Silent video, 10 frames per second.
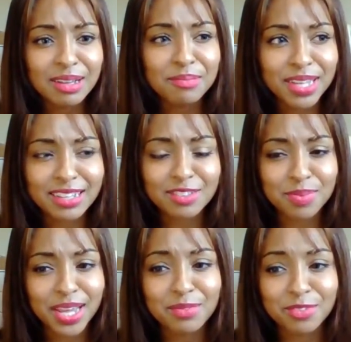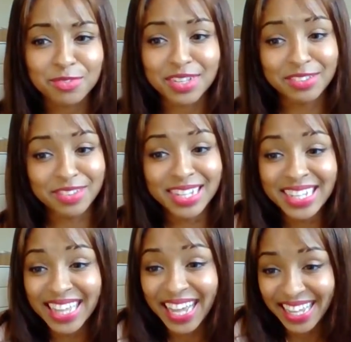But yeah, Japan was really,
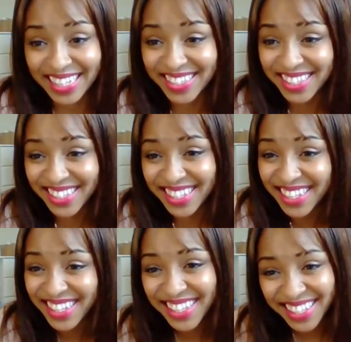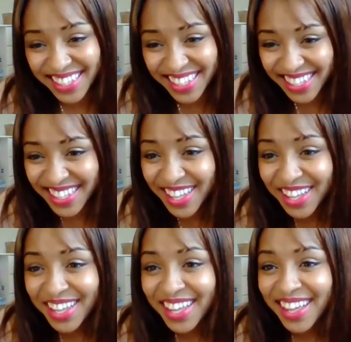really nice. All
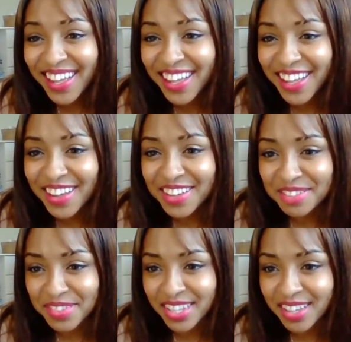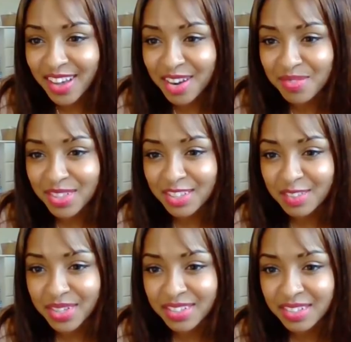right, let me get caught up on these
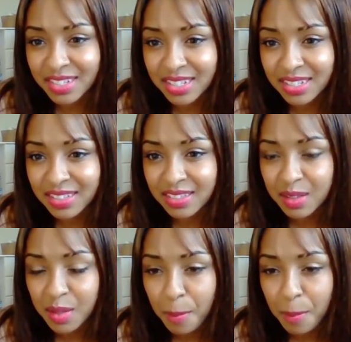questions.